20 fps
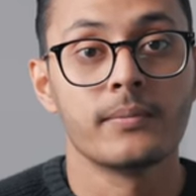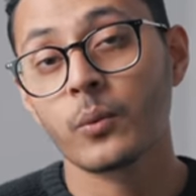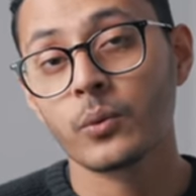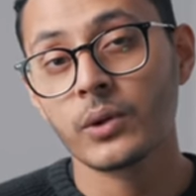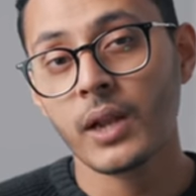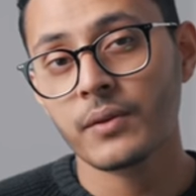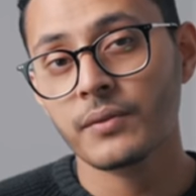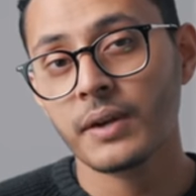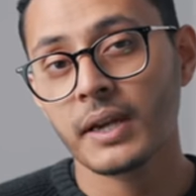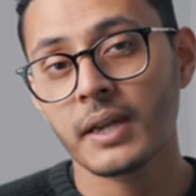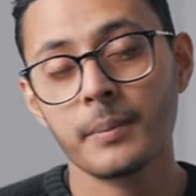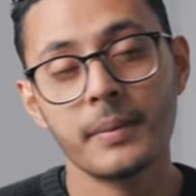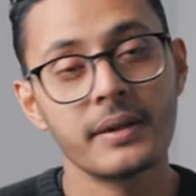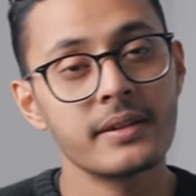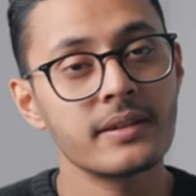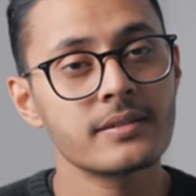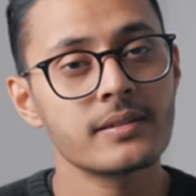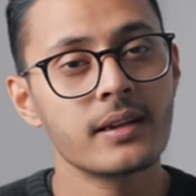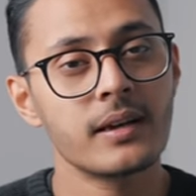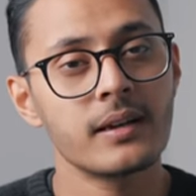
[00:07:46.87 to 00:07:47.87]
Would I
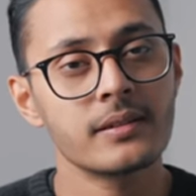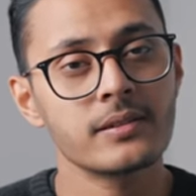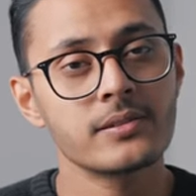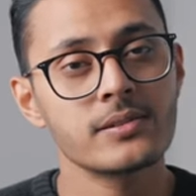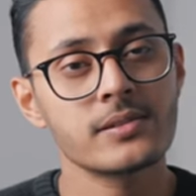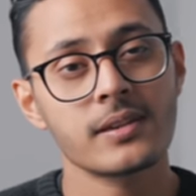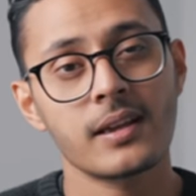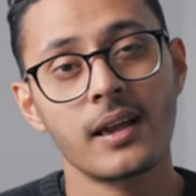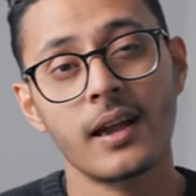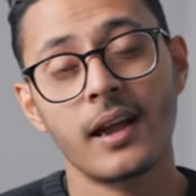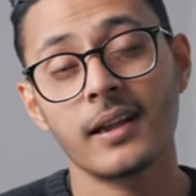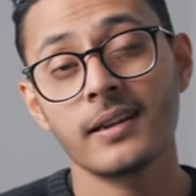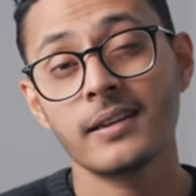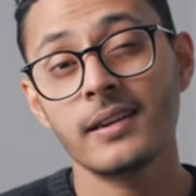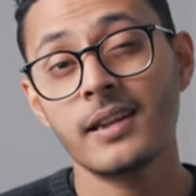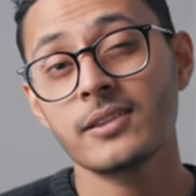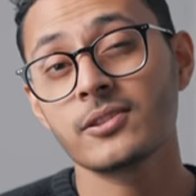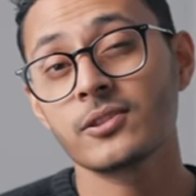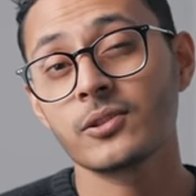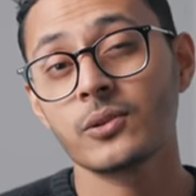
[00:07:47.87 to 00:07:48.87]
recommend it to others?
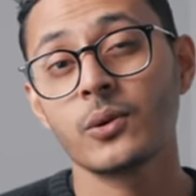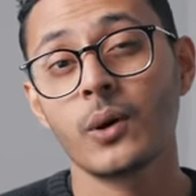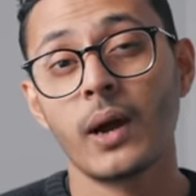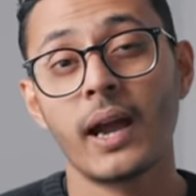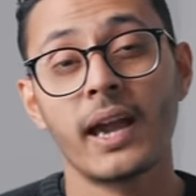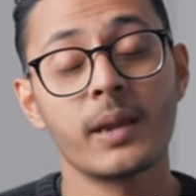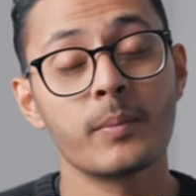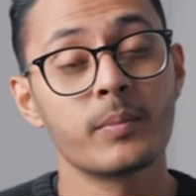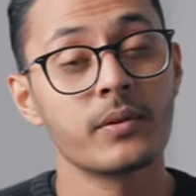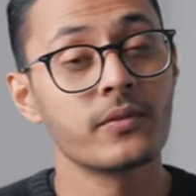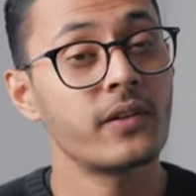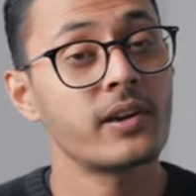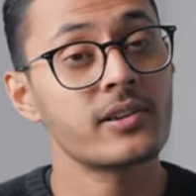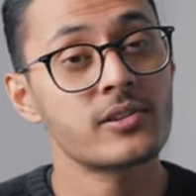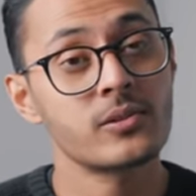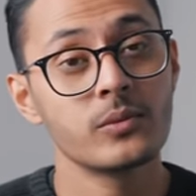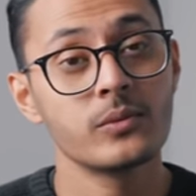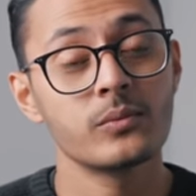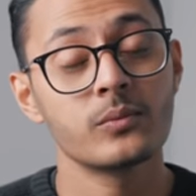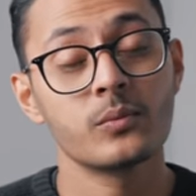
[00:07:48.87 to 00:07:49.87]
Unless you're a
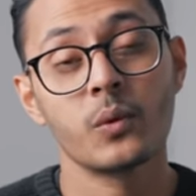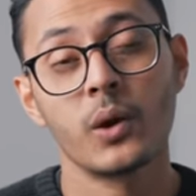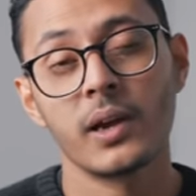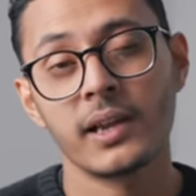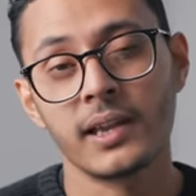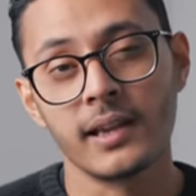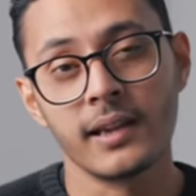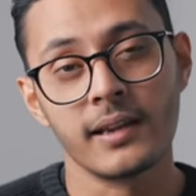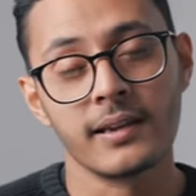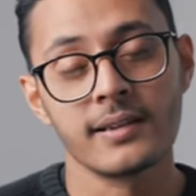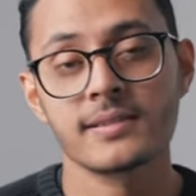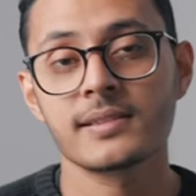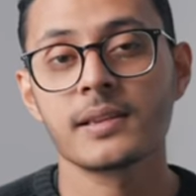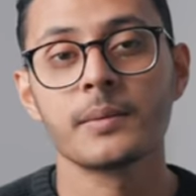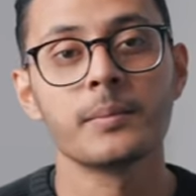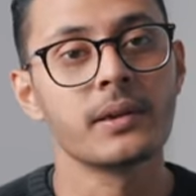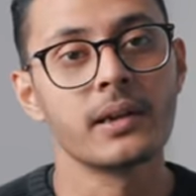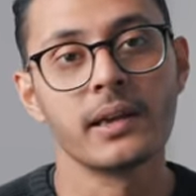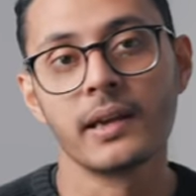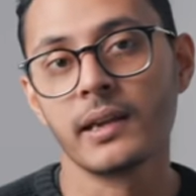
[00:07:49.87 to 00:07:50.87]
professional working in a
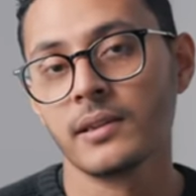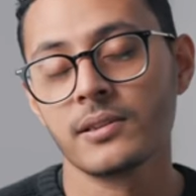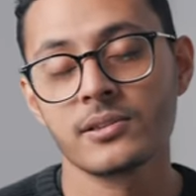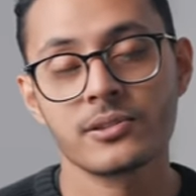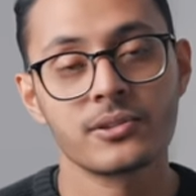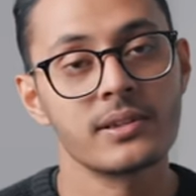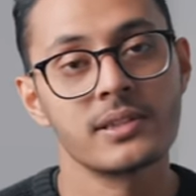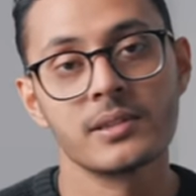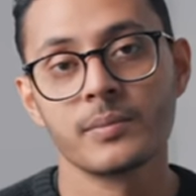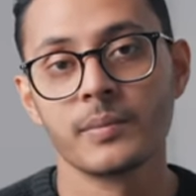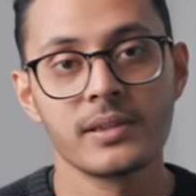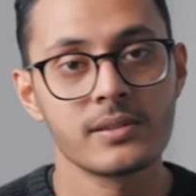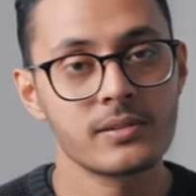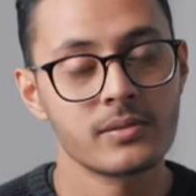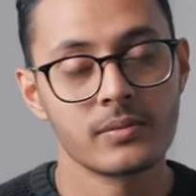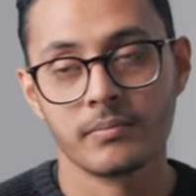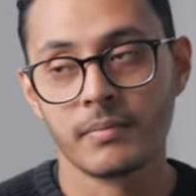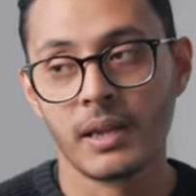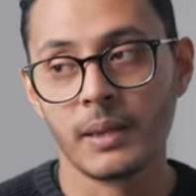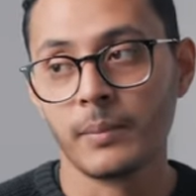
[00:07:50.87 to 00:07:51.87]
similar industry to me,
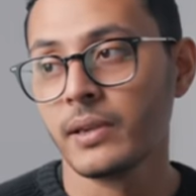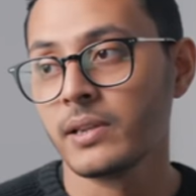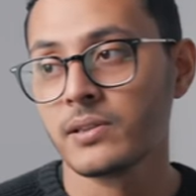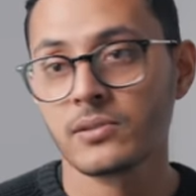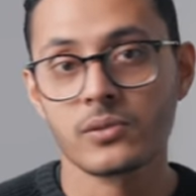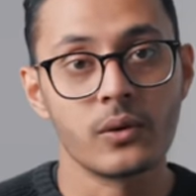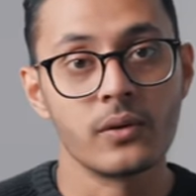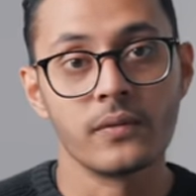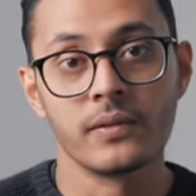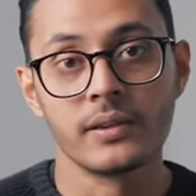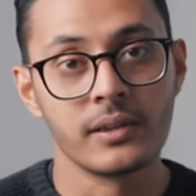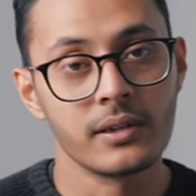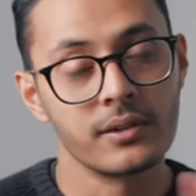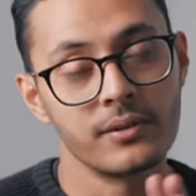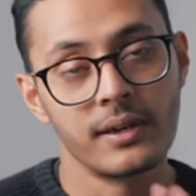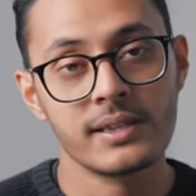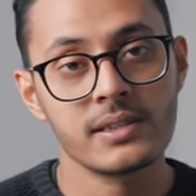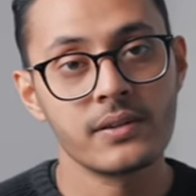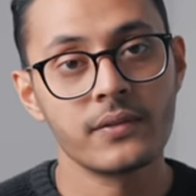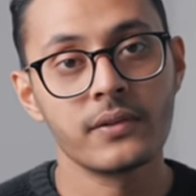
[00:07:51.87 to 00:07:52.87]
maybe sort of in the
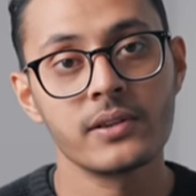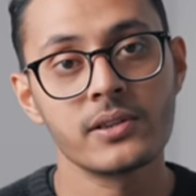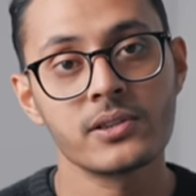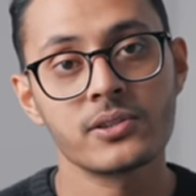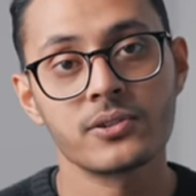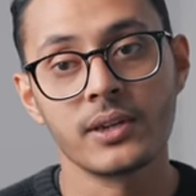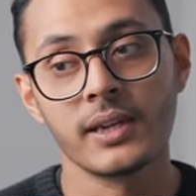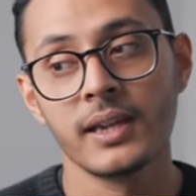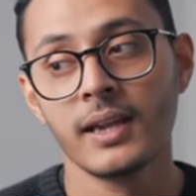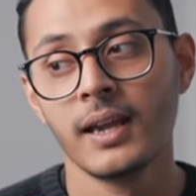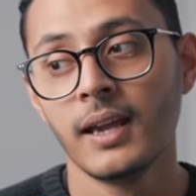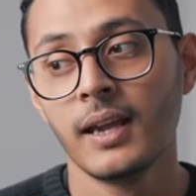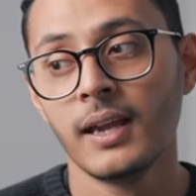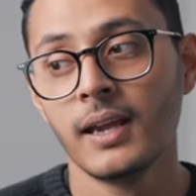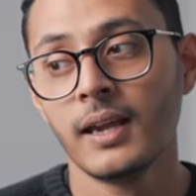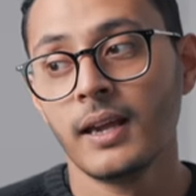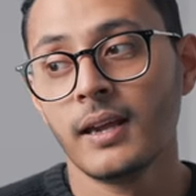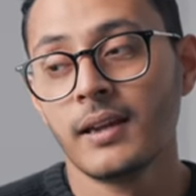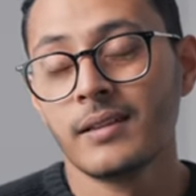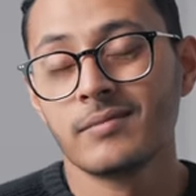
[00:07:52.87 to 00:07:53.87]
creative industry,
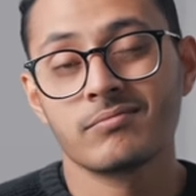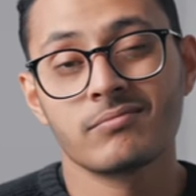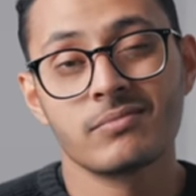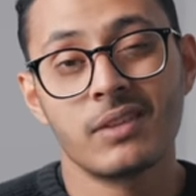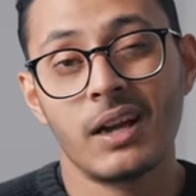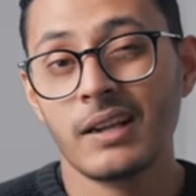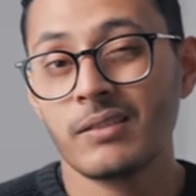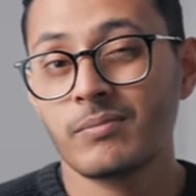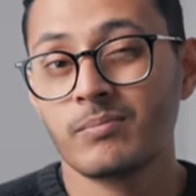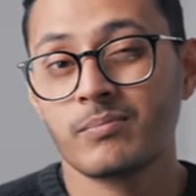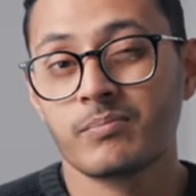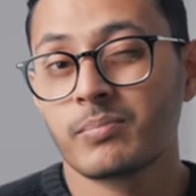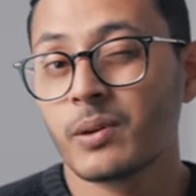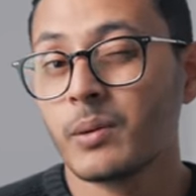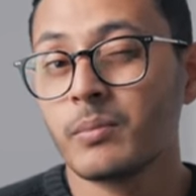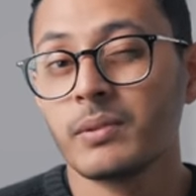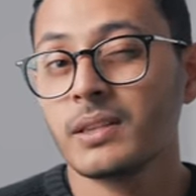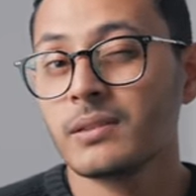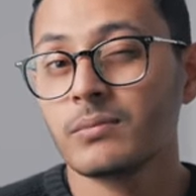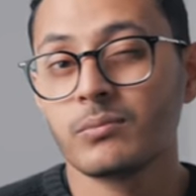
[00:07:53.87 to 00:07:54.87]
I
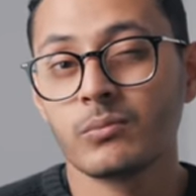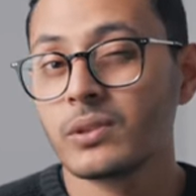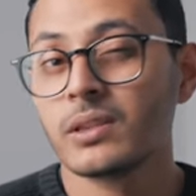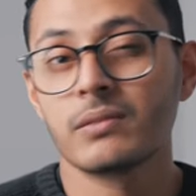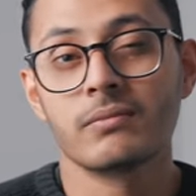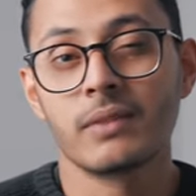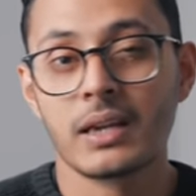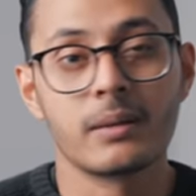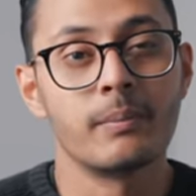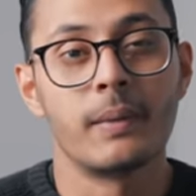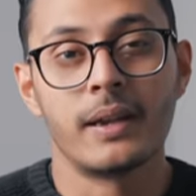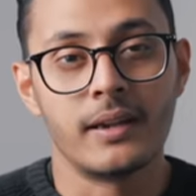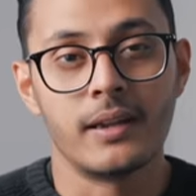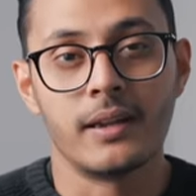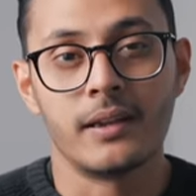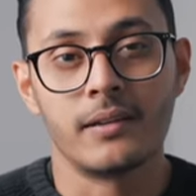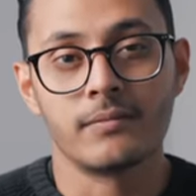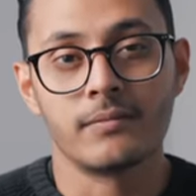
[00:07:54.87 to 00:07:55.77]
probably wouldn't recommend it.